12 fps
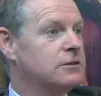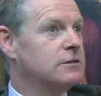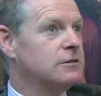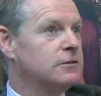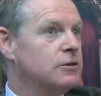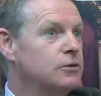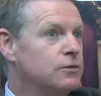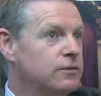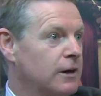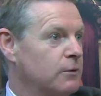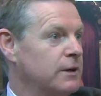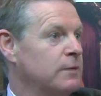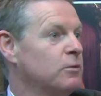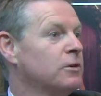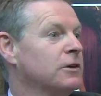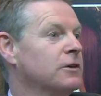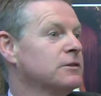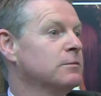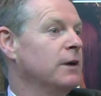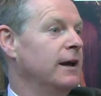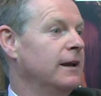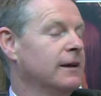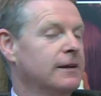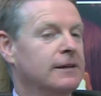too far away, more than 100
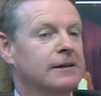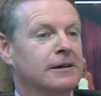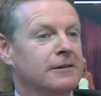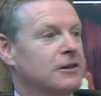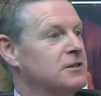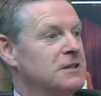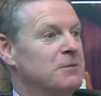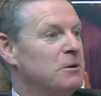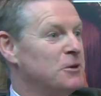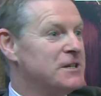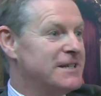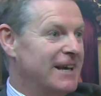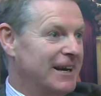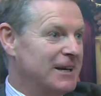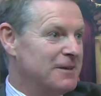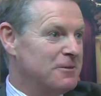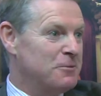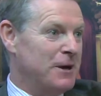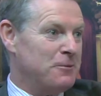mile. Not saying we wouldn't take it of a wet